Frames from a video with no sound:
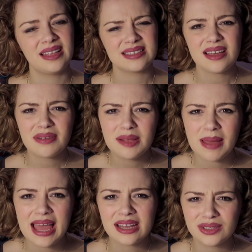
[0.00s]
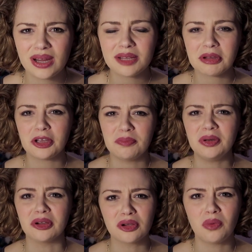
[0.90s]
Is that really bad? I cried at my own
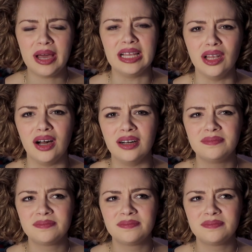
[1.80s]
book quite a lot.